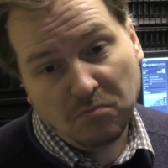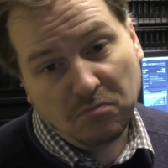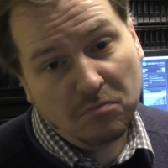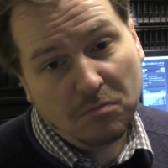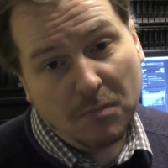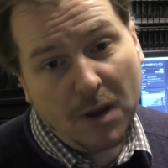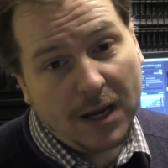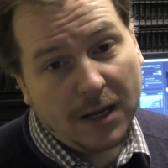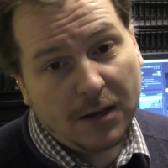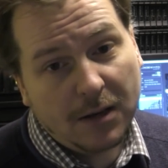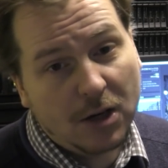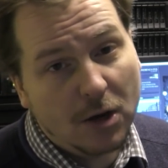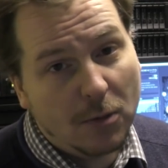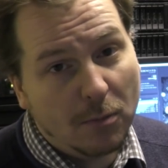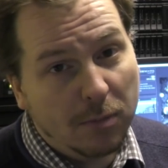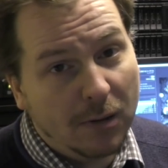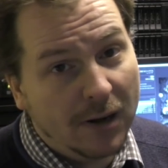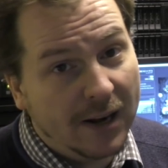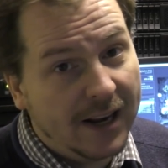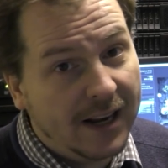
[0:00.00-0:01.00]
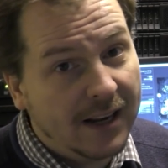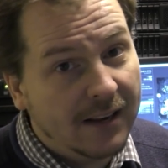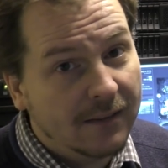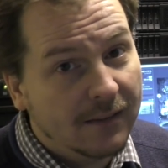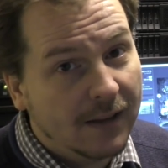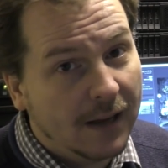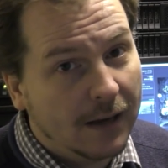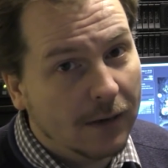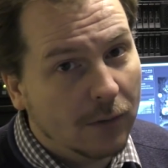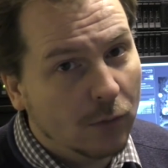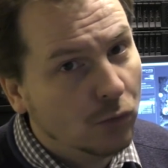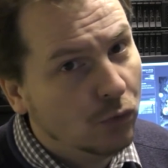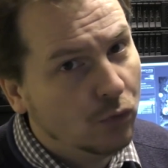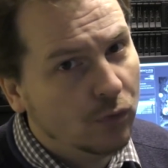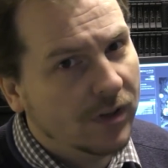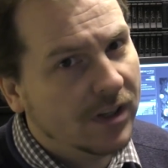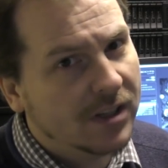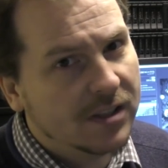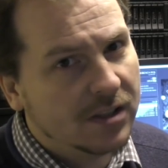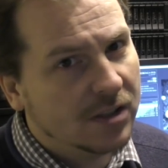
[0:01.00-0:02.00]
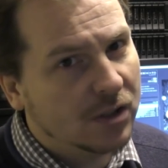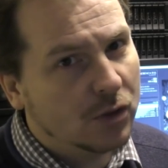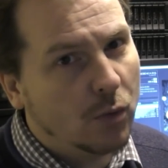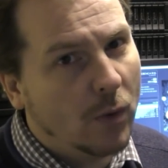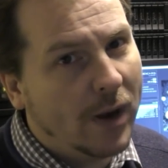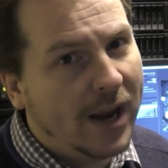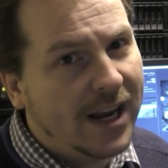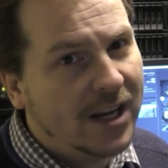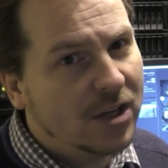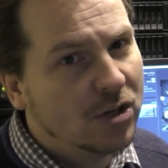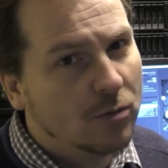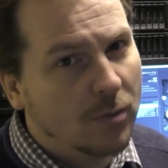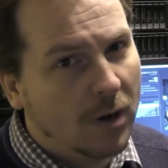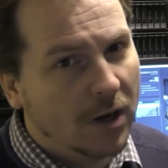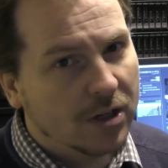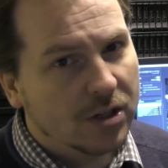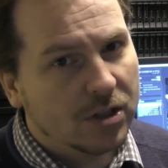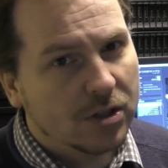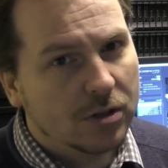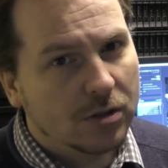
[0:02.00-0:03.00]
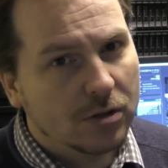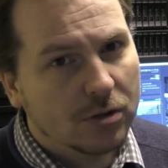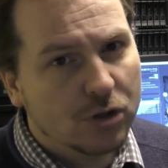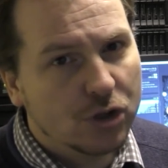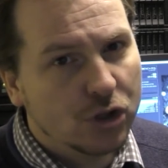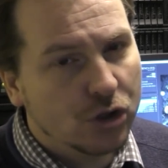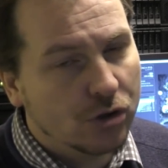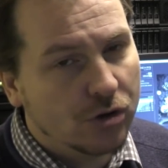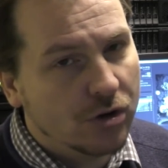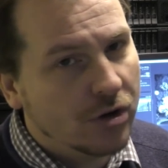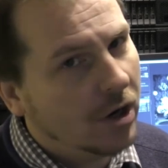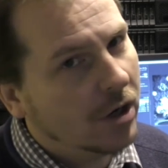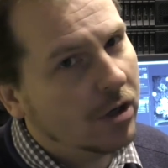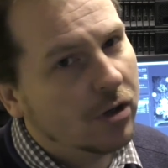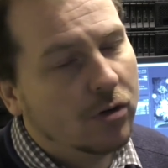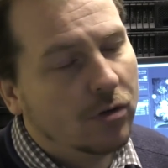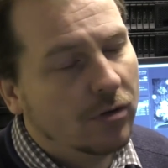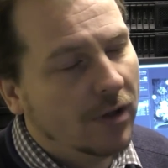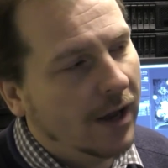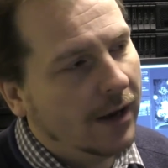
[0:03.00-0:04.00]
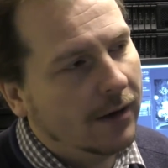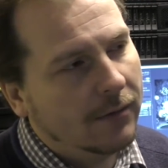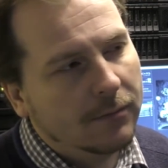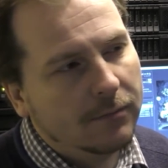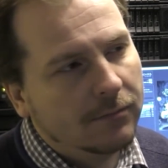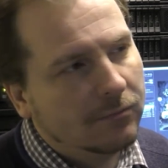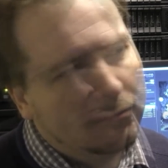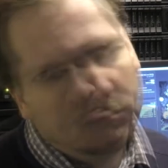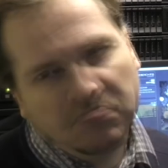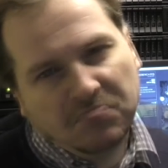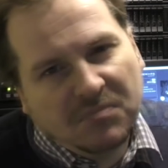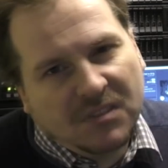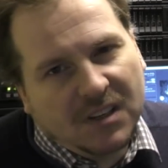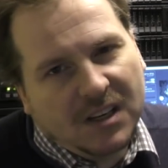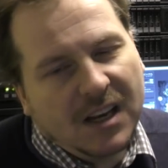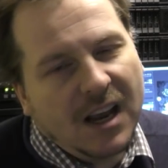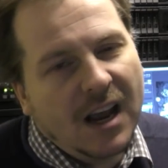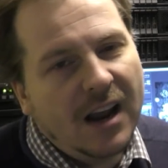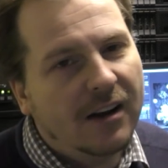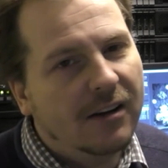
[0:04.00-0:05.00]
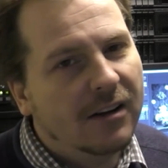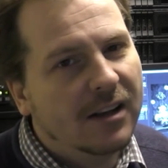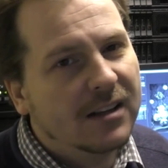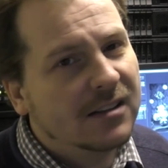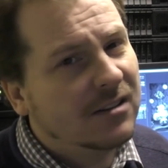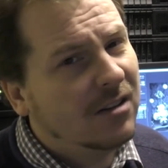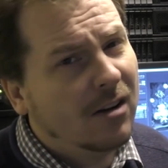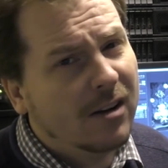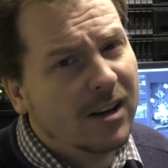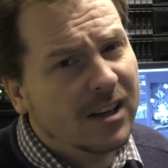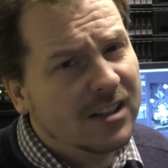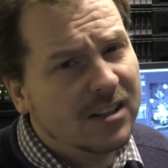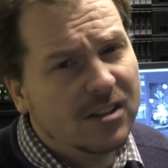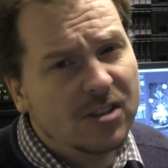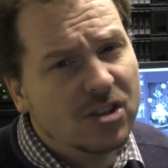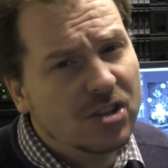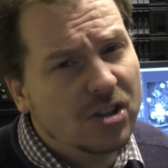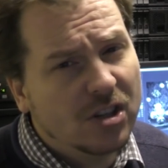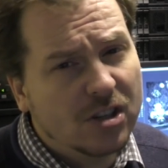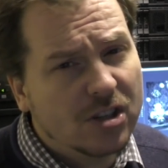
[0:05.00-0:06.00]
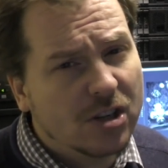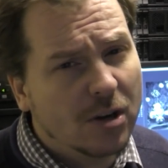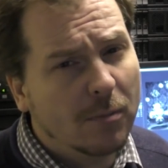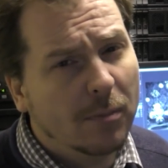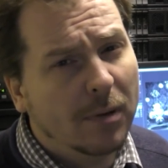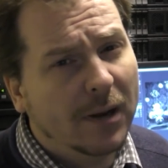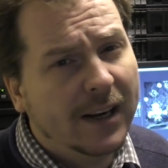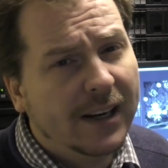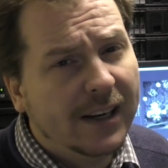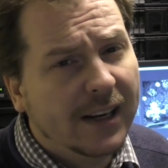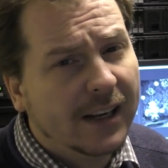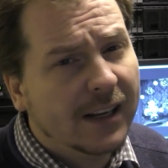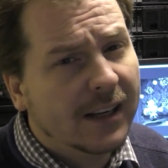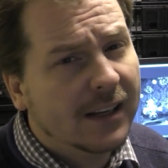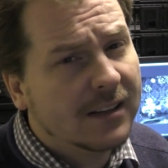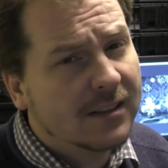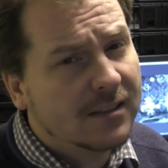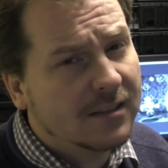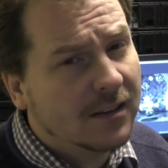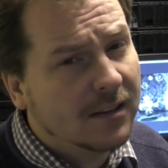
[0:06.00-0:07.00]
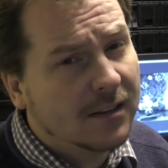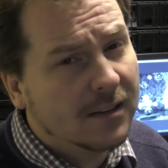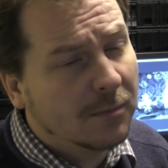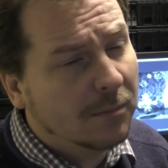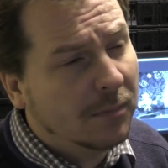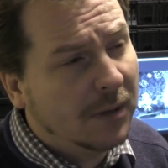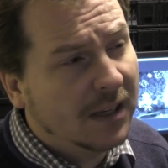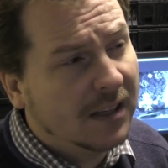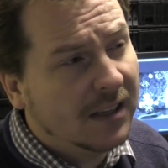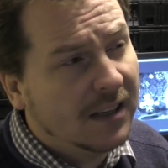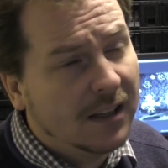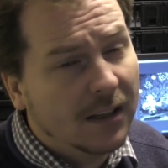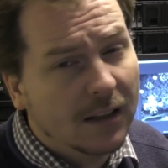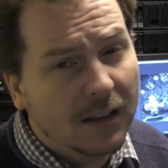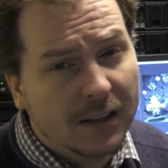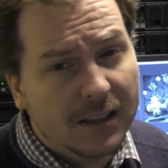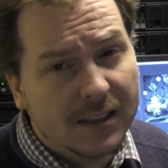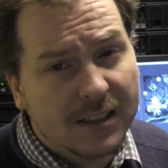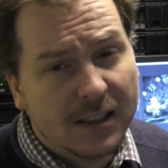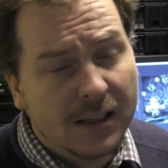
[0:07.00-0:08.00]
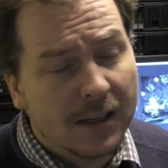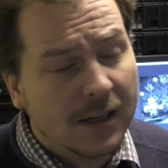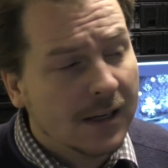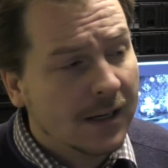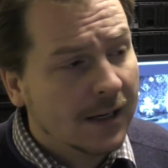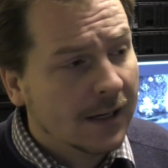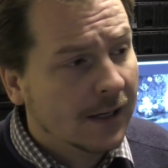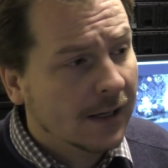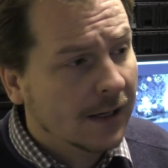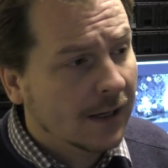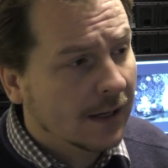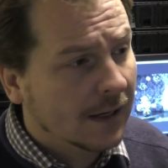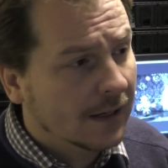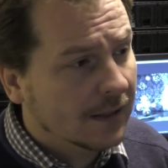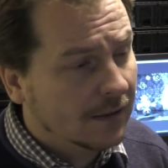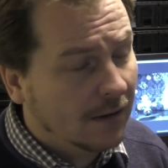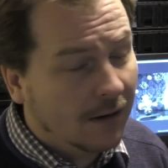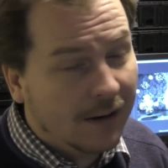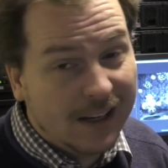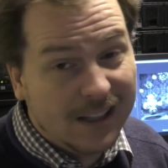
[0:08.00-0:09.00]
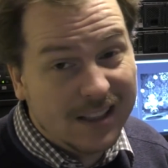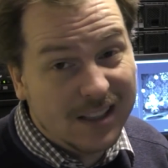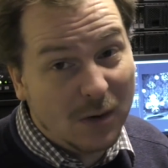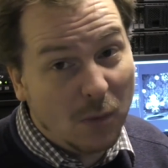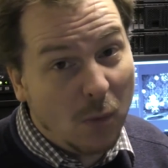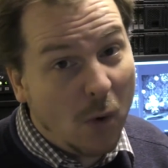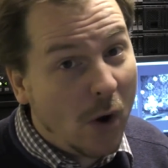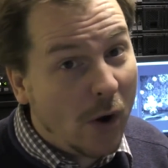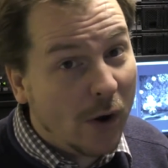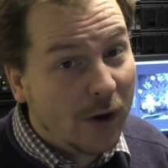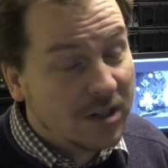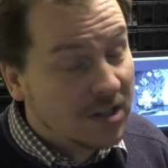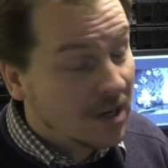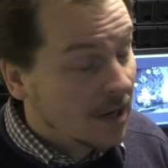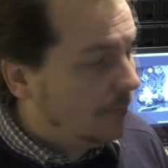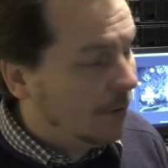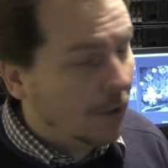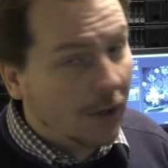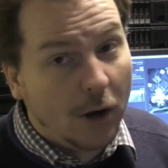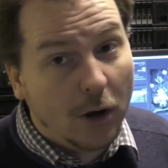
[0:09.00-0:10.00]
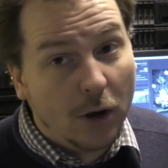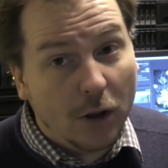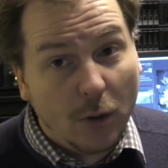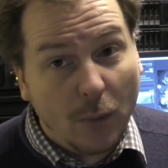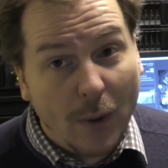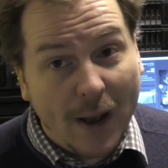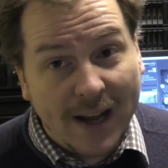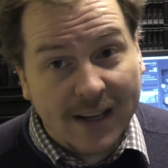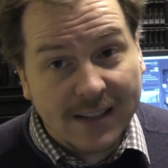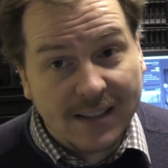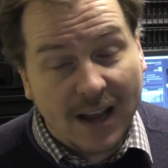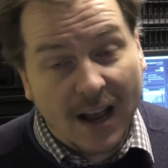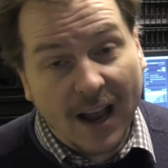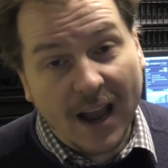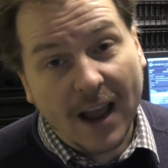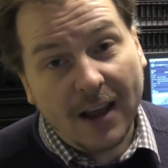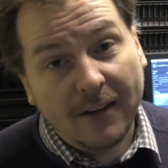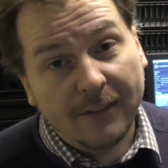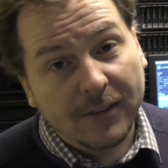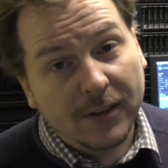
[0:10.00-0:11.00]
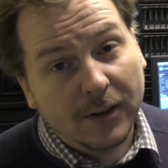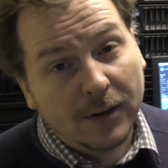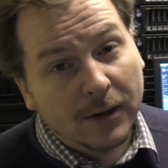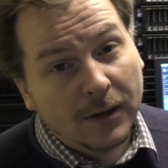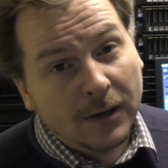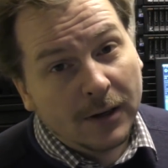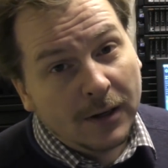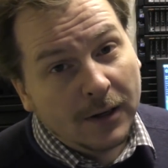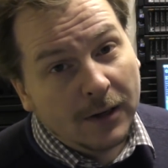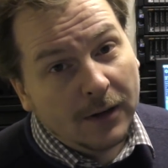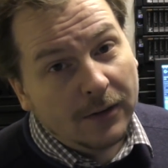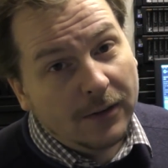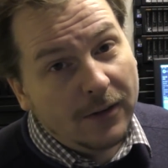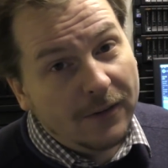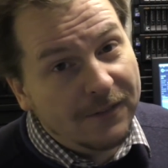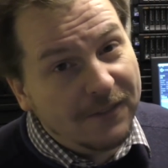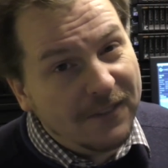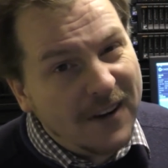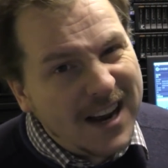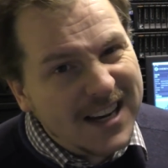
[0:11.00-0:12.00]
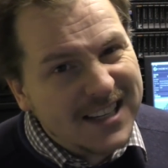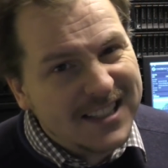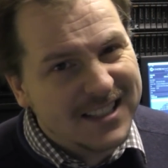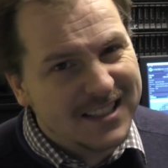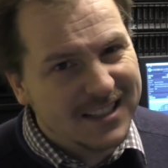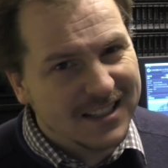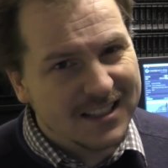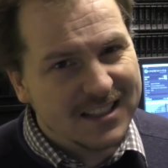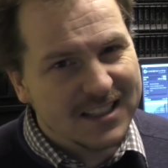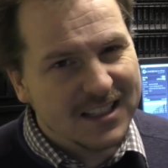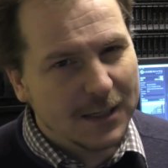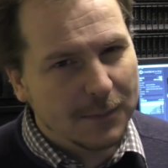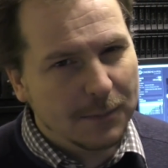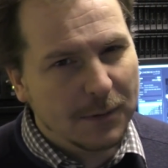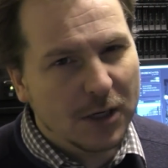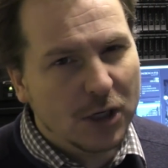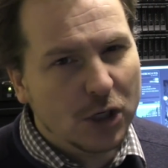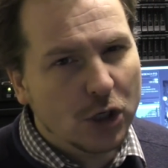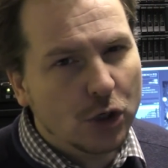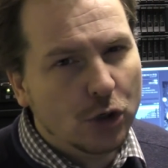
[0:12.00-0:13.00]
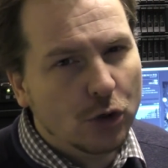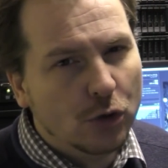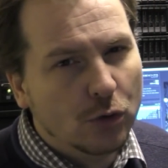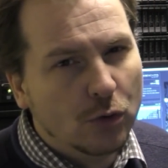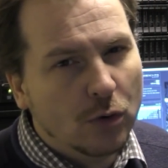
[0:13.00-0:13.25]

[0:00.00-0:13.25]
might complain that Ooh, this is way too much you should not do that kind of as long as it's just complaining it's not a big deal is it as long as it works but otherwise I have the the fastest CPU